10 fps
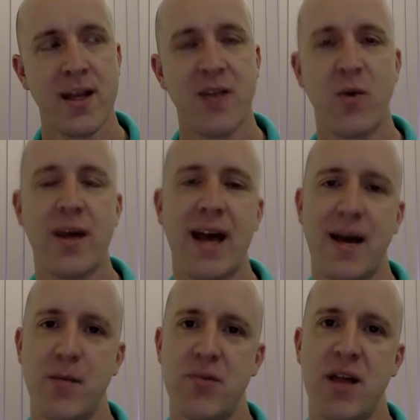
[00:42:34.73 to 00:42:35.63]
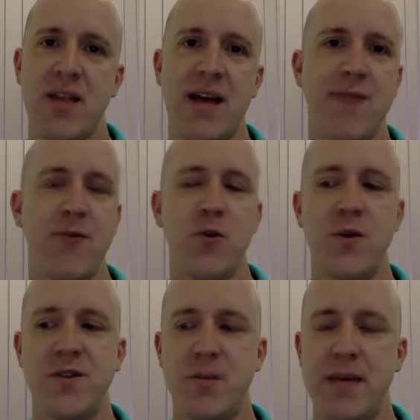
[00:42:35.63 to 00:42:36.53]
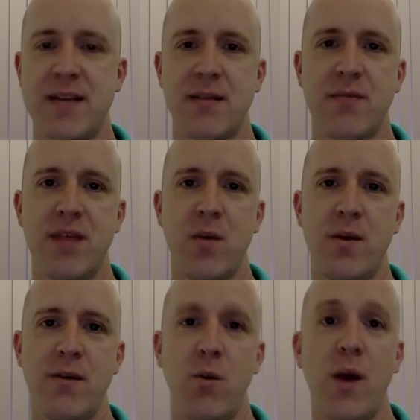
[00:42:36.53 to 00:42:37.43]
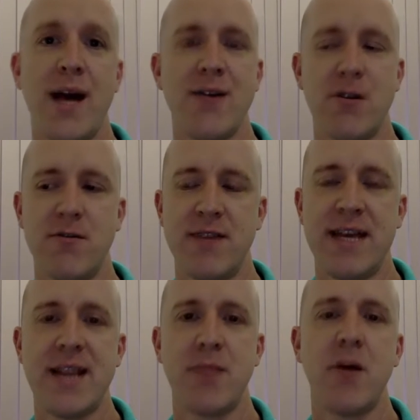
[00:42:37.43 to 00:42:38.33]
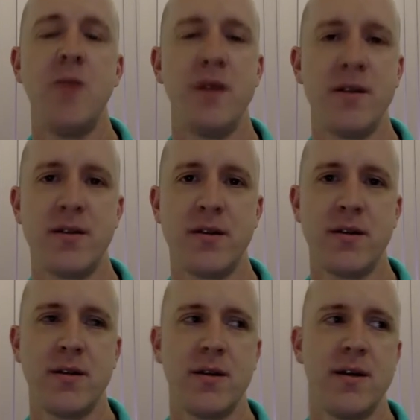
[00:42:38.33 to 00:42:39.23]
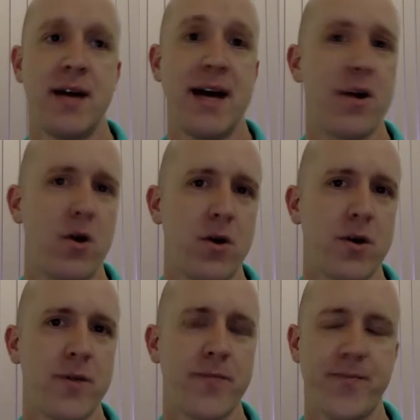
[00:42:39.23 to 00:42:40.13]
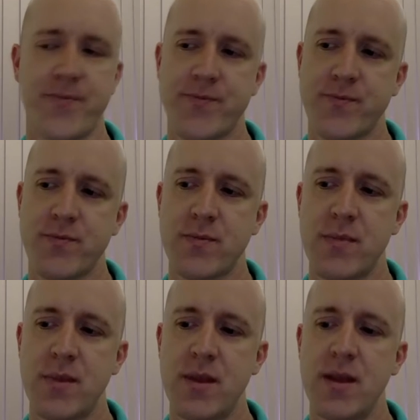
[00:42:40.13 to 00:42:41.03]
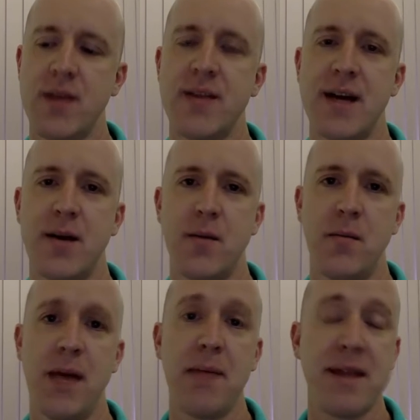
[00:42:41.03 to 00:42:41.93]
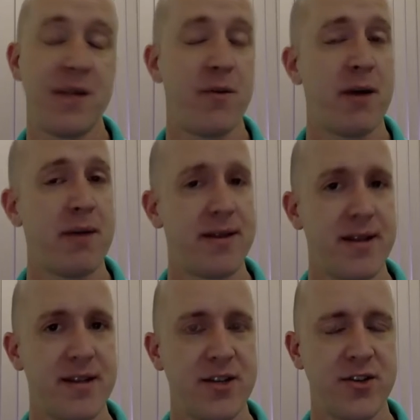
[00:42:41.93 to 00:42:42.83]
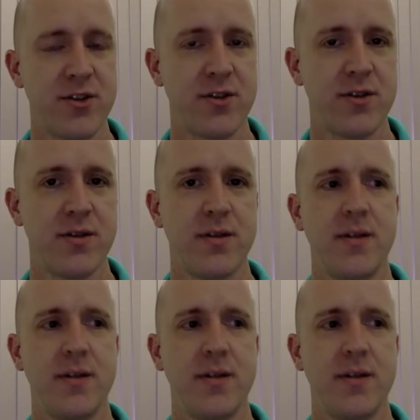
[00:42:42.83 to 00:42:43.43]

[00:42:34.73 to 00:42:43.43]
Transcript: And if we can bring that forwards to being something we're aware of in the moment, ad hoc, that may mean that we make better decisions.